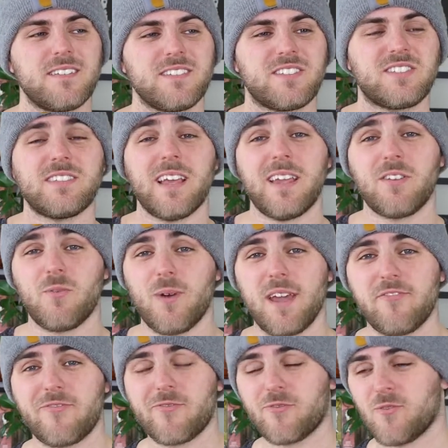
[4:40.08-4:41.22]

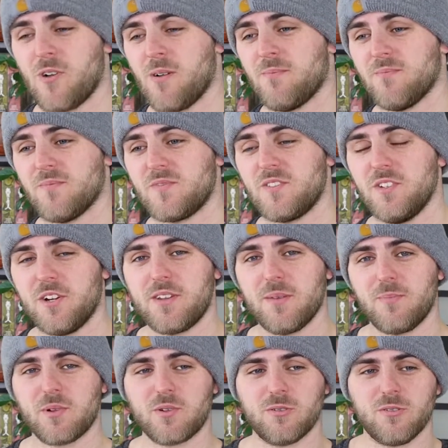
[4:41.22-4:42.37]
segue from your
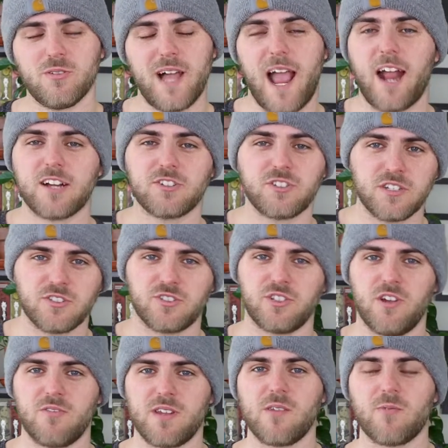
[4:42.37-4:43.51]
typical action
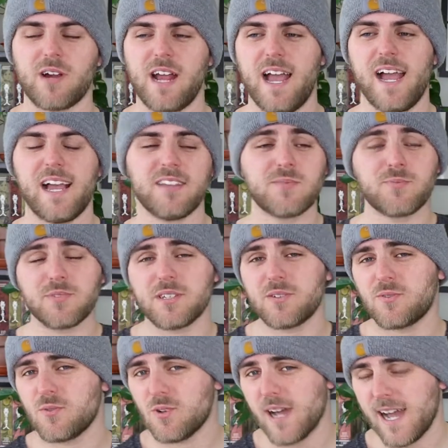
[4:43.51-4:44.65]
shonen, where it has pretty
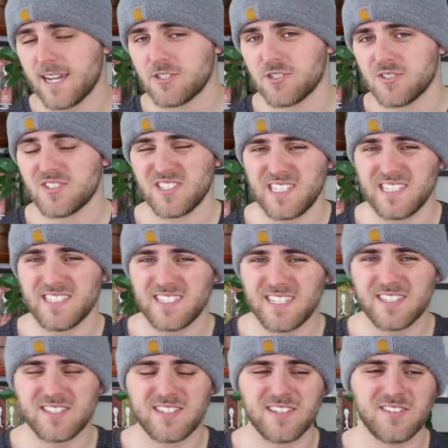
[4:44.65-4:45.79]
cool action scenes in
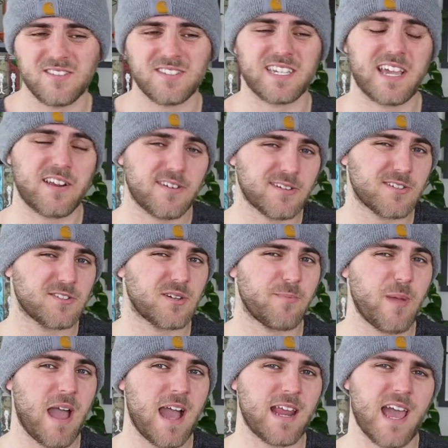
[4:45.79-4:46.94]
it still, and the characters are
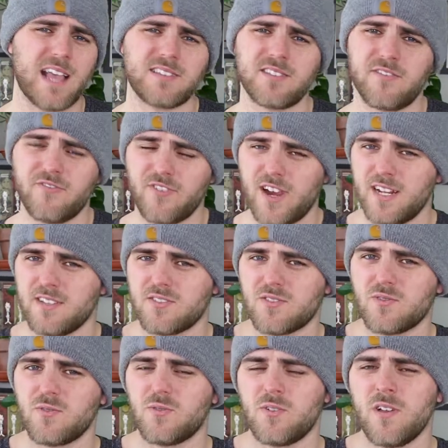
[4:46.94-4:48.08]
badass and the fighting's
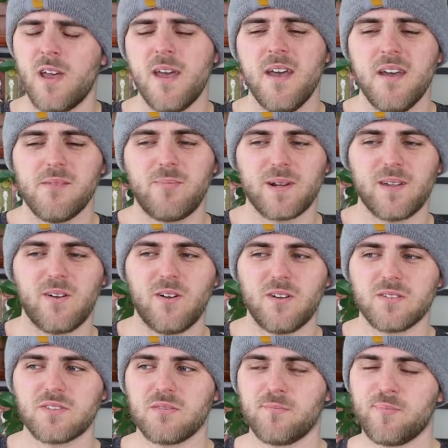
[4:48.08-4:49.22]
cool, but it
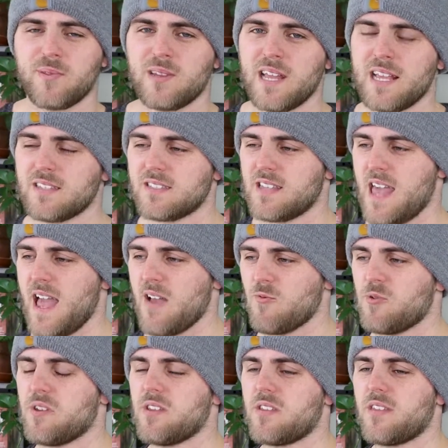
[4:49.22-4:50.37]
also blends that
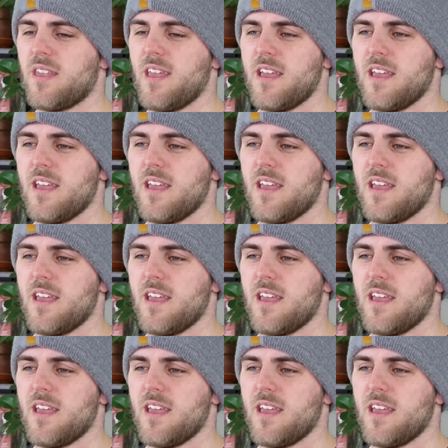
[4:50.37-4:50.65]
with